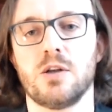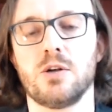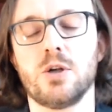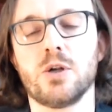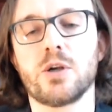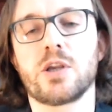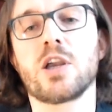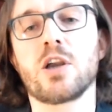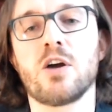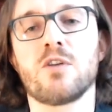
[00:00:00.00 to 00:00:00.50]

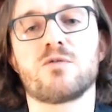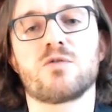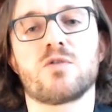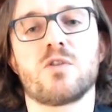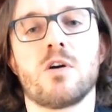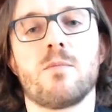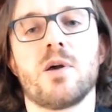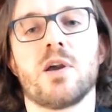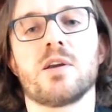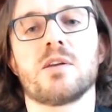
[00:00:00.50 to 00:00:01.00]
Looking
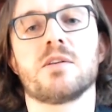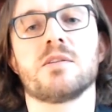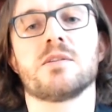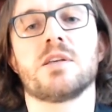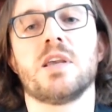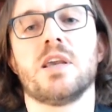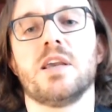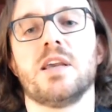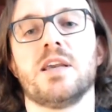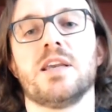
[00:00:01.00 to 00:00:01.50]
after our
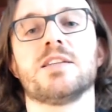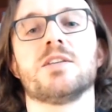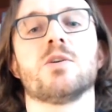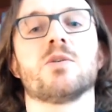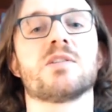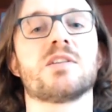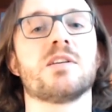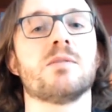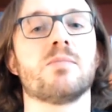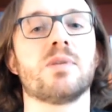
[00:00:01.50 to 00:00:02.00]
minds is
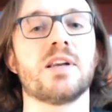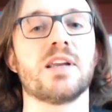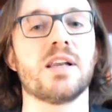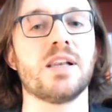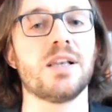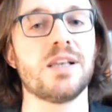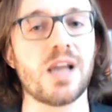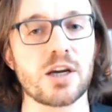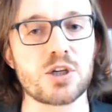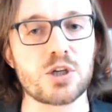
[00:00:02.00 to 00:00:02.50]
not simply a
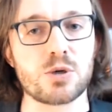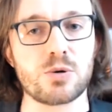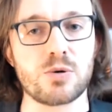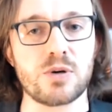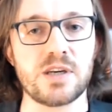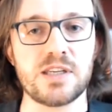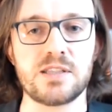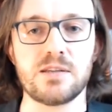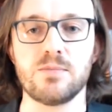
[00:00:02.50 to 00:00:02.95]
luxury